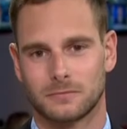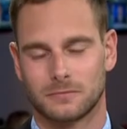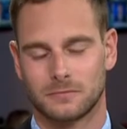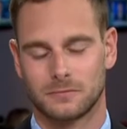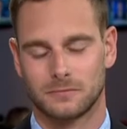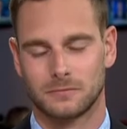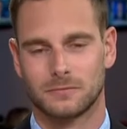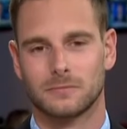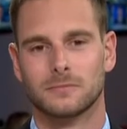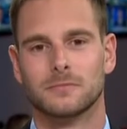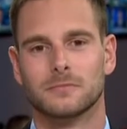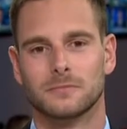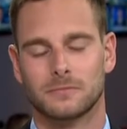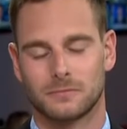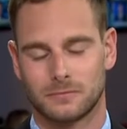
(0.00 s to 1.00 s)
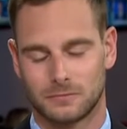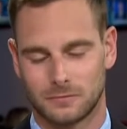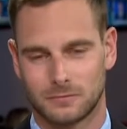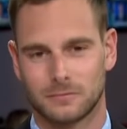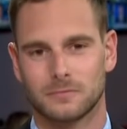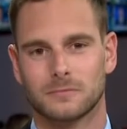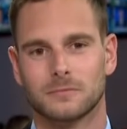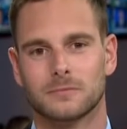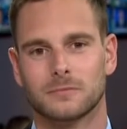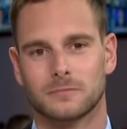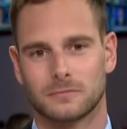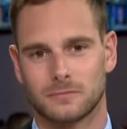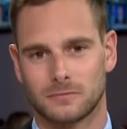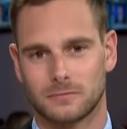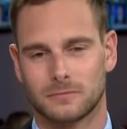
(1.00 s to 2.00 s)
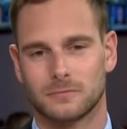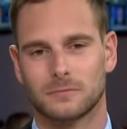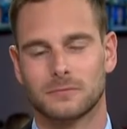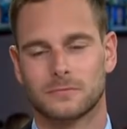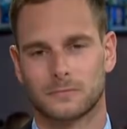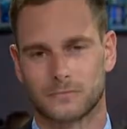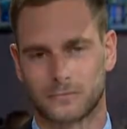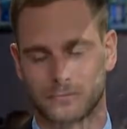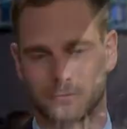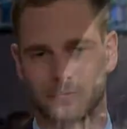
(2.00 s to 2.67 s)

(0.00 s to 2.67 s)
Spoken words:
[no speech]